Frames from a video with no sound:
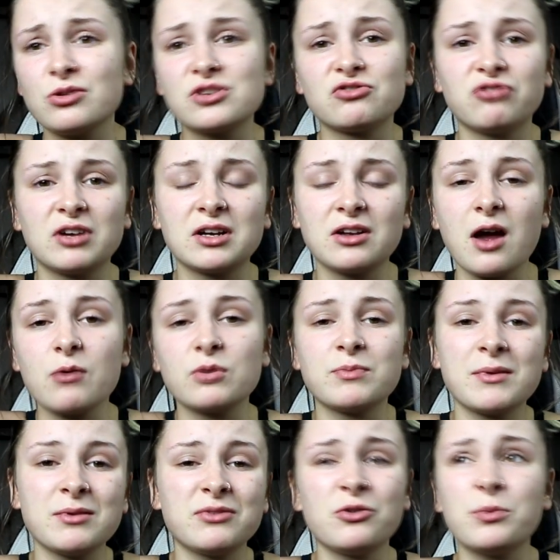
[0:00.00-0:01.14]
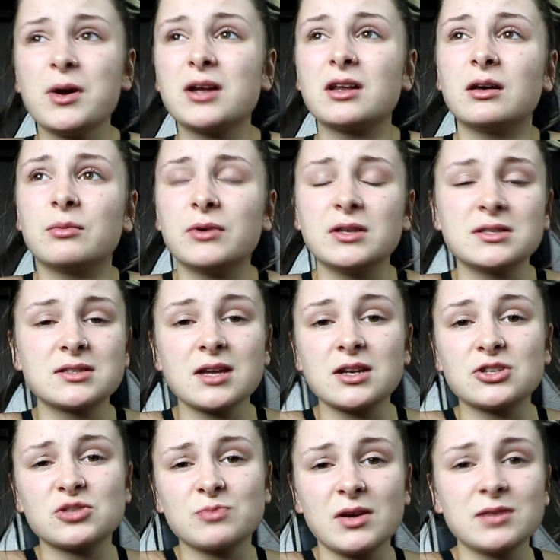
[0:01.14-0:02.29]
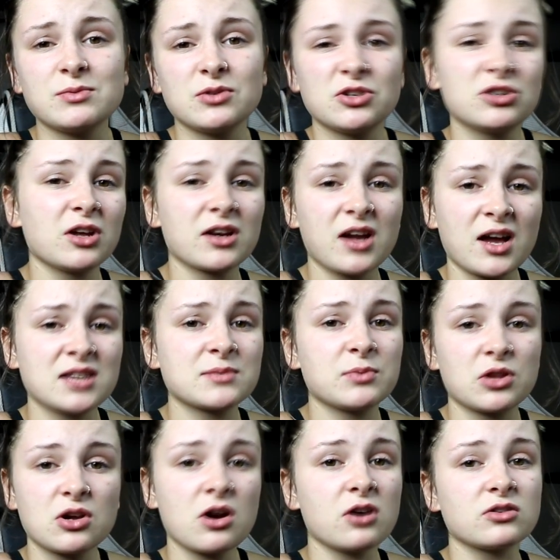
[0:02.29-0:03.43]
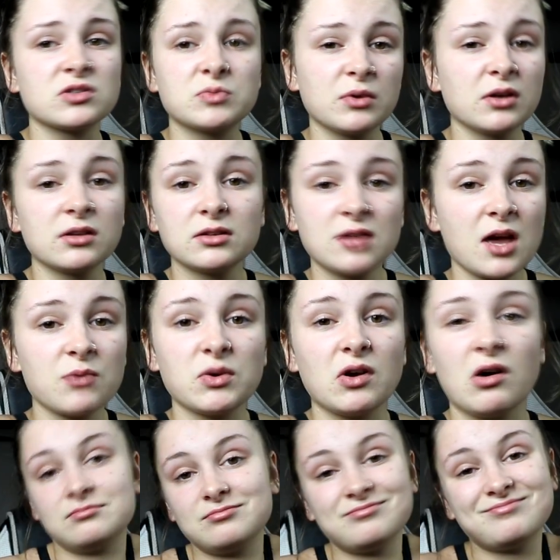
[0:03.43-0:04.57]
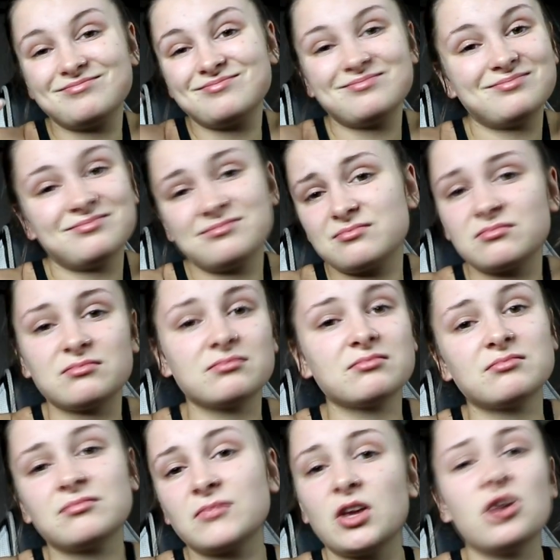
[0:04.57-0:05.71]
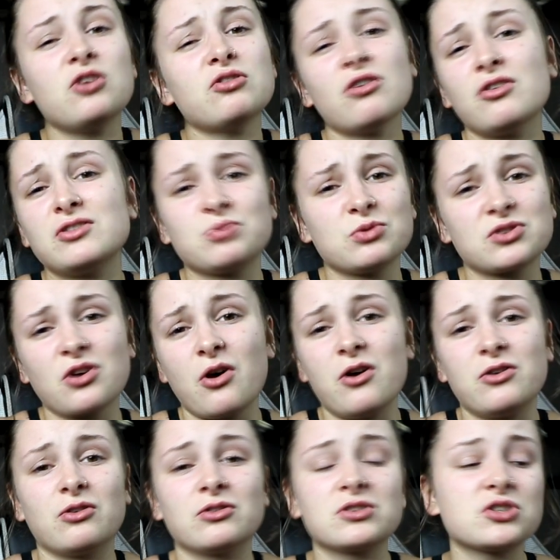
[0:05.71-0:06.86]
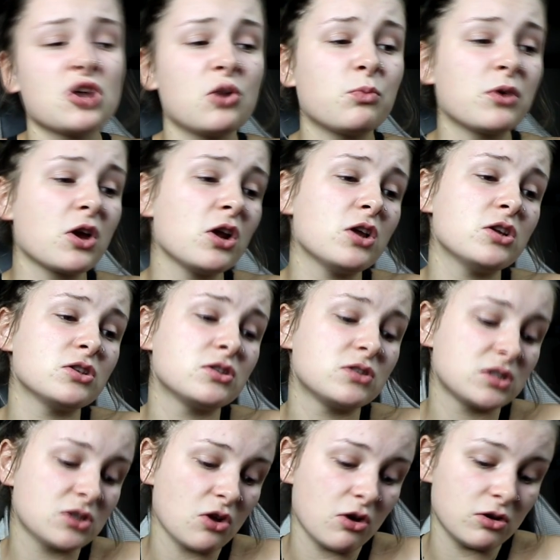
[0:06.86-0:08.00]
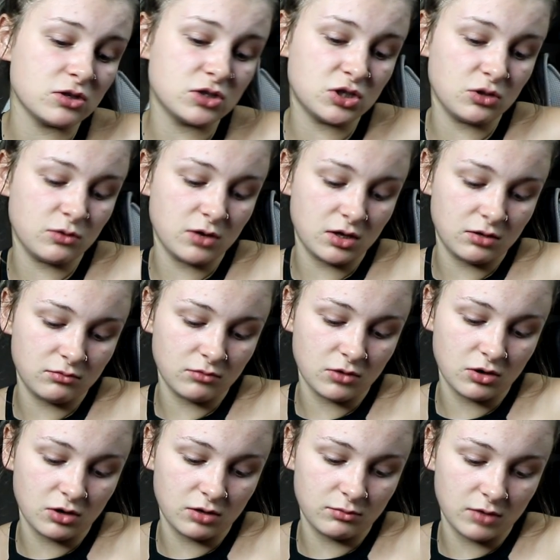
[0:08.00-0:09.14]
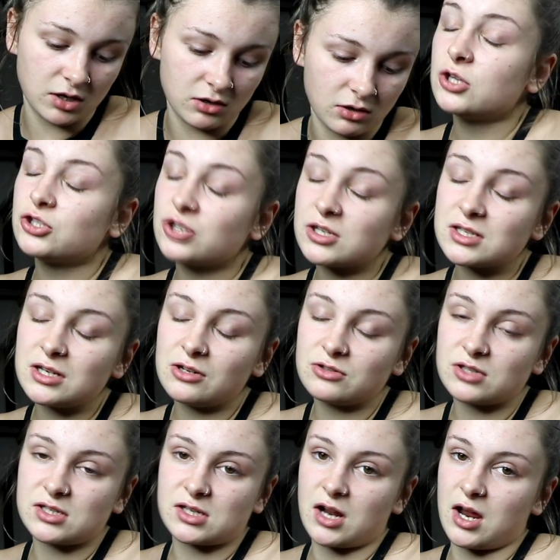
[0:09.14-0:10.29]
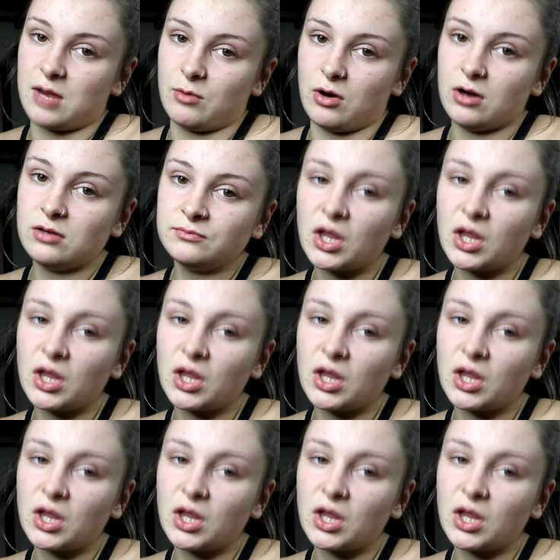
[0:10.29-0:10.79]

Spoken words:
this ring light would make me feel better, but instead it just makes me look like Casper the Ghost, but there we are. Who knows what's going on? So we're gonna start doing my makeup. Just a little disclaimer,